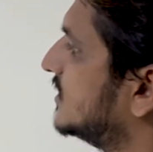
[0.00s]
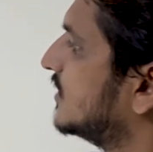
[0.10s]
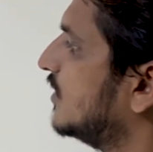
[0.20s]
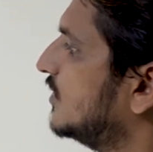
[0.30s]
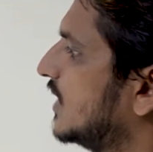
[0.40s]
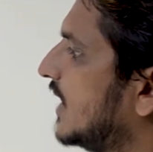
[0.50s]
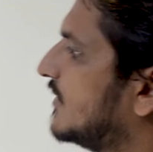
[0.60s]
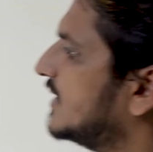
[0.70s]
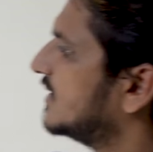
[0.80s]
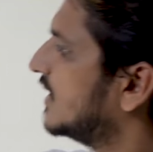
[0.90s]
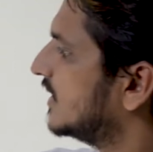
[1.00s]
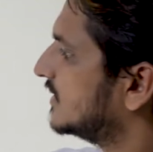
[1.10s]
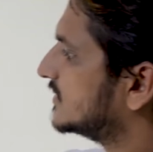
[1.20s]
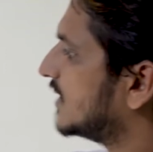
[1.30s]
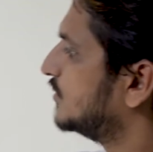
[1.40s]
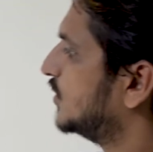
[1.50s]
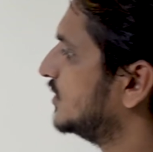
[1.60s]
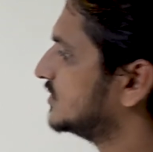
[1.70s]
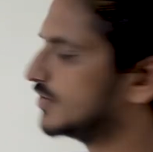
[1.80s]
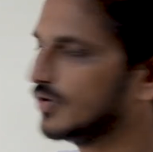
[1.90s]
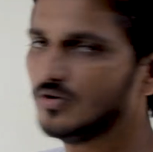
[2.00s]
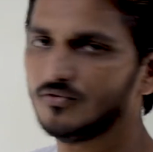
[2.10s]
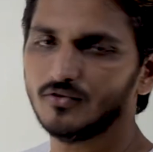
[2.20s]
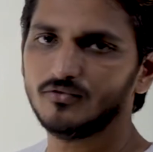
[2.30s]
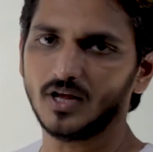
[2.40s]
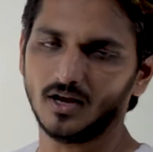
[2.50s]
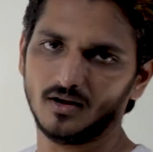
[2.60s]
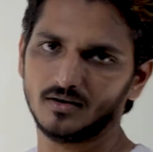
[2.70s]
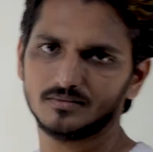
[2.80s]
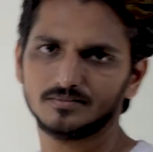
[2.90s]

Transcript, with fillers: is equal to 11 sum 2 is equal to 15